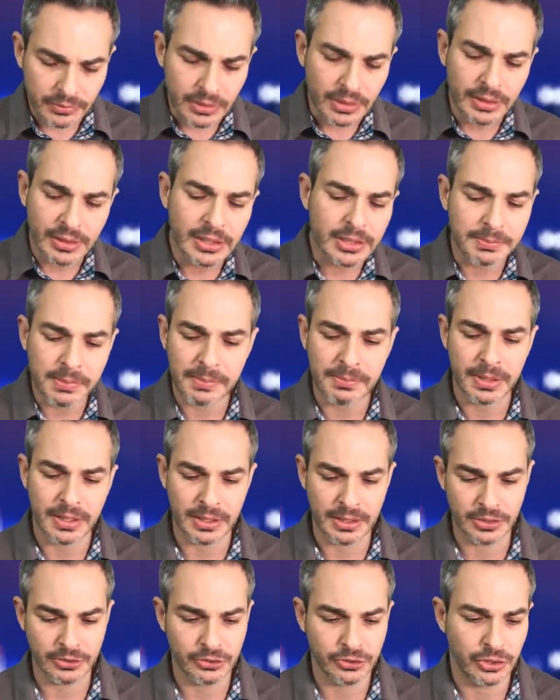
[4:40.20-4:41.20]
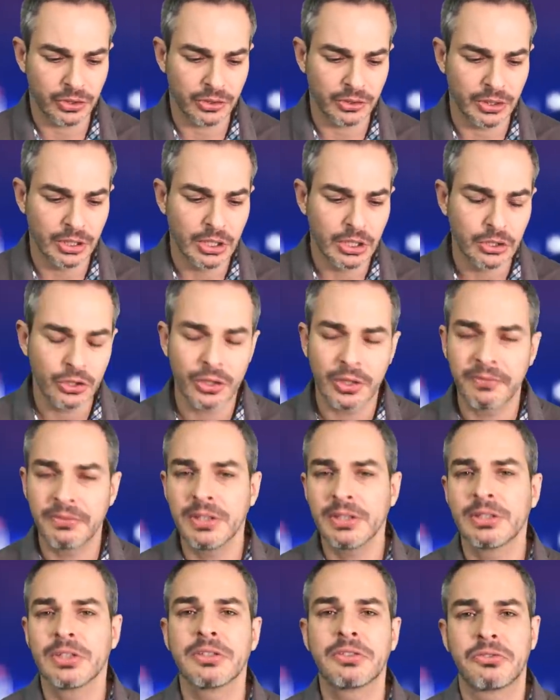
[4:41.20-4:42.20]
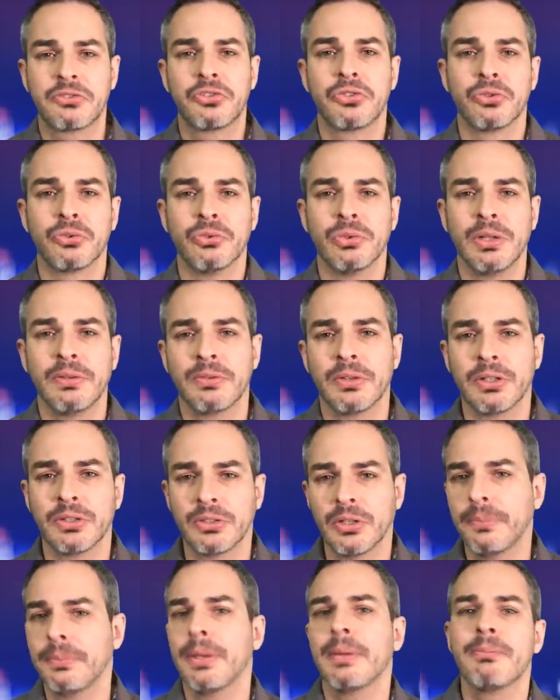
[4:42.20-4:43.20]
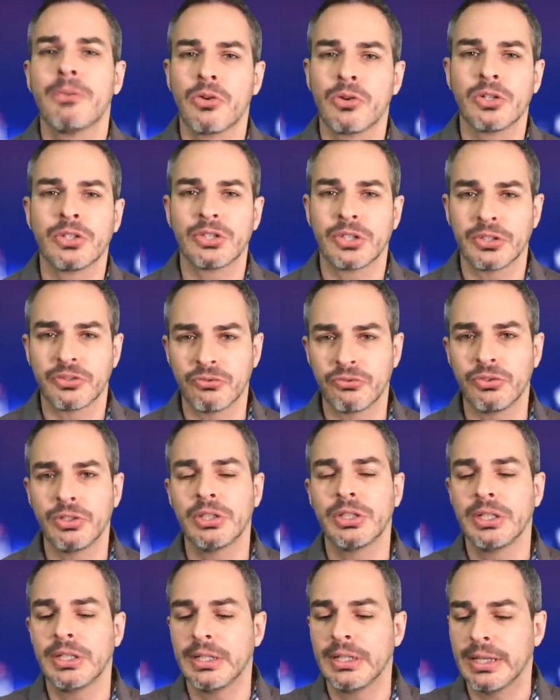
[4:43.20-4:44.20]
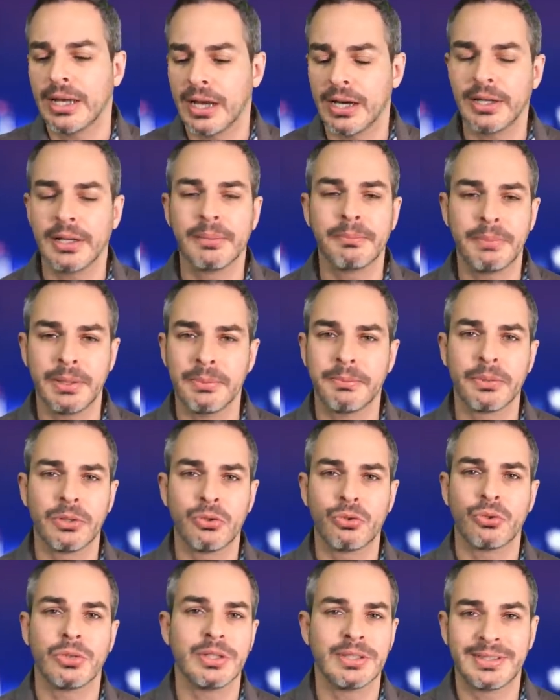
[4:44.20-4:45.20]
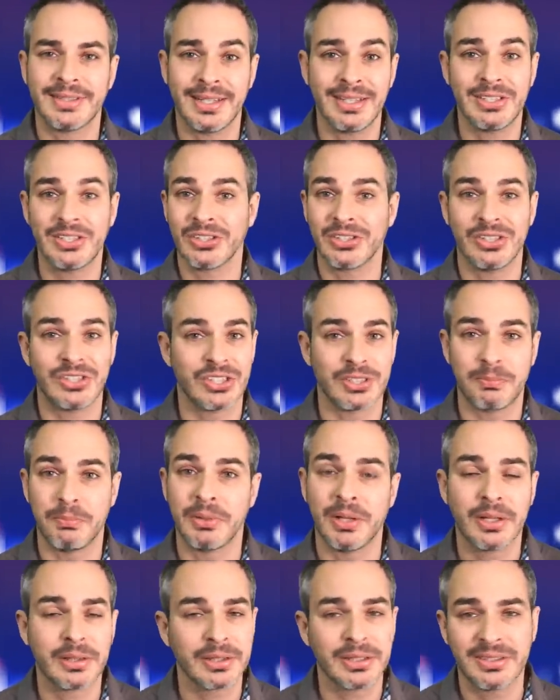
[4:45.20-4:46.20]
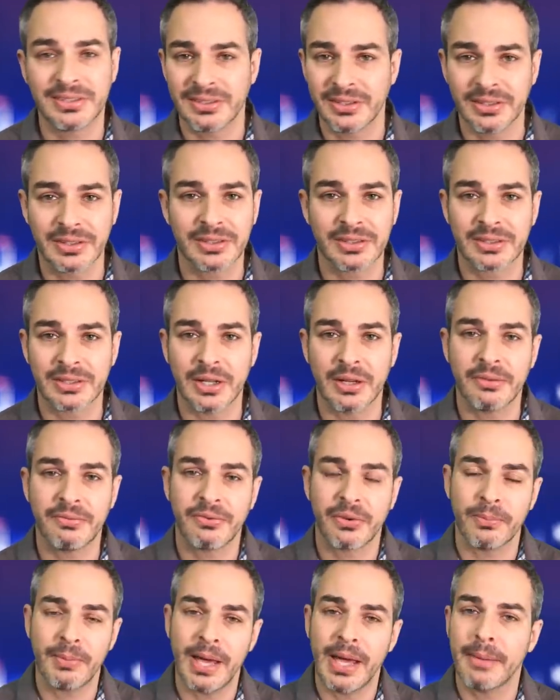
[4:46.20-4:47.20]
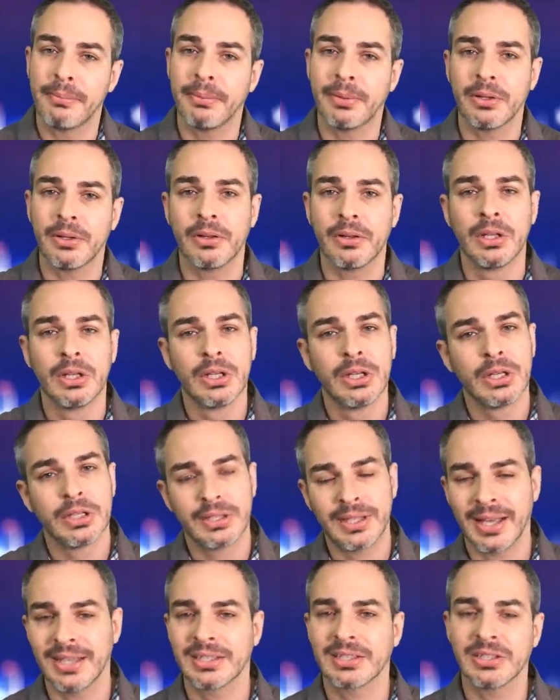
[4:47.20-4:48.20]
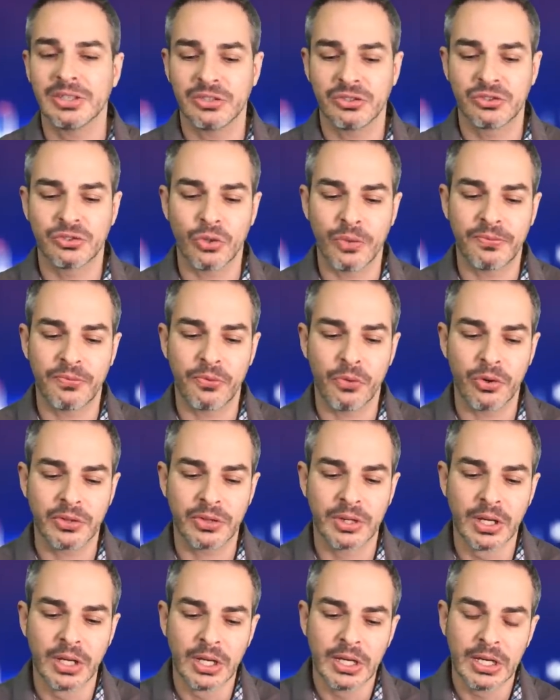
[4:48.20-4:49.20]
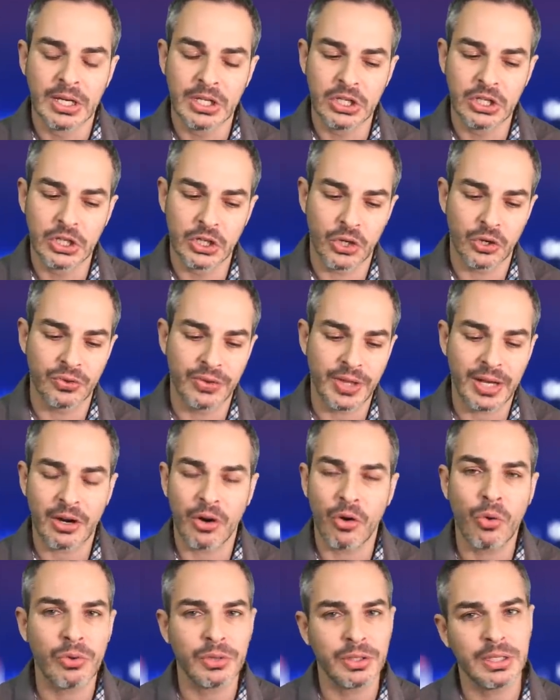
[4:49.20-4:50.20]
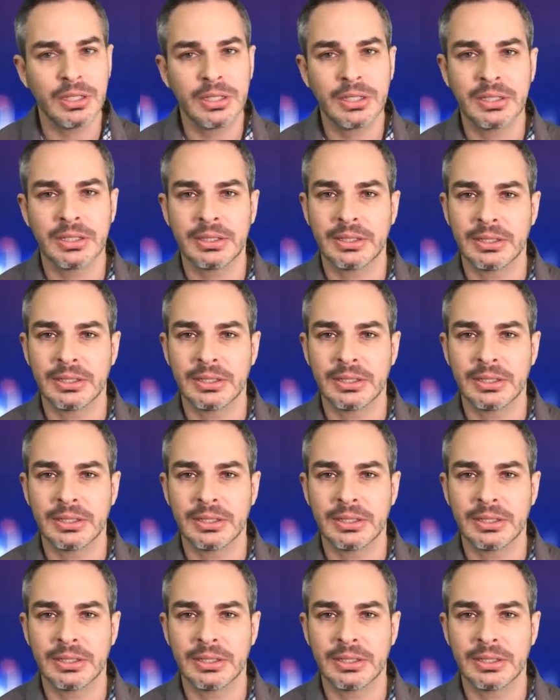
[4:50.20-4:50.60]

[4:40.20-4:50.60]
here's my bigger concern. You know, if this is true, if Xpeng Motors is really hiring people who are essentially just bluntly stealing stuff from Apple, Tesla, and so forth, you know, that only